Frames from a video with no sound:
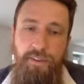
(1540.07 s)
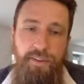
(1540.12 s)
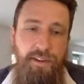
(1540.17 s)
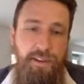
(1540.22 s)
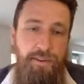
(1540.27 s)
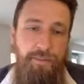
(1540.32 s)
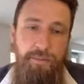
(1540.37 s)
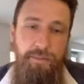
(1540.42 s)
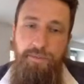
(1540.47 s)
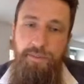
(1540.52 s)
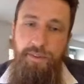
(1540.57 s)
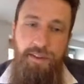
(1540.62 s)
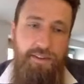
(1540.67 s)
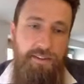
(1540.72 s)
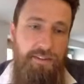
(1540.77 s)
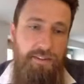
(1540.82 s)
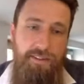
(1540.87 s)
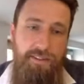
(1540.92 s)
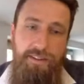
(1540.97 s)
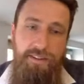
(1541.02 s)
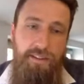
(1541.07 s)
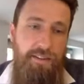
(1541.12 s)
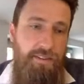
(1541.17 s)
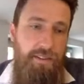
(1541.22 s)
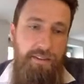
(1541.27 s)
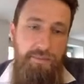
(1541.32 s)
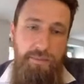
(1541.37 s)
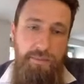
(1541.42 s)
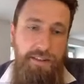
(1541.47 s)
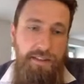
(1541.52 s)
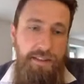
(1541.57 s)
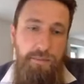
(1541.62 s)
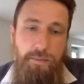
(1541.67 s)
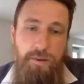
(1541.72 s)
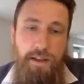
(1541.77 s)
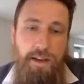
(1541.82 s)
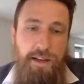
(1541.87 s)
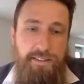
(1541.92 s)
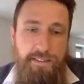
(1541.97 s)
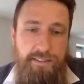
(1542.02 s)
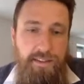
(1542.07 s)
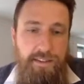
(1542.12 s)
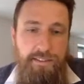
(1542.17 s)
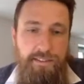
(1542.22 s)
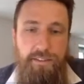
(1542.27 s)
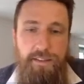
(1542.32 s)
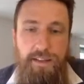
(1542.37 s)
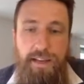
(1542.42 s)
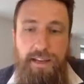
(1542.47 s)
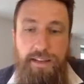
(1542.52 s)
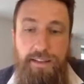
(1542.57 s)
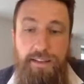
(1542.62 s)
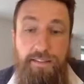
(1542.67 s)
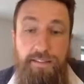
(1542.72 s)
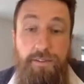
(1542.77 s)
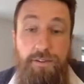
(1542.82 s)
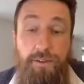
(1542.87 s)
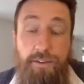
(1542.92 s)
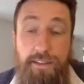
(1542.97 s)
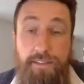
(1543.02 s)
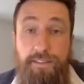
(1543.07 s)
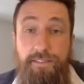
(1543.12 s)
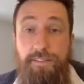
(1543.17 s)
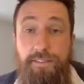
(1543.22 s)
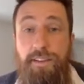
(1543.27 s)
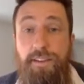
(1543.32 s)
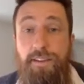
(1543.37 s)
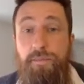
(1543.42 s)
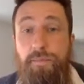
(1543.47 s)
and as many appliances as you like, as long as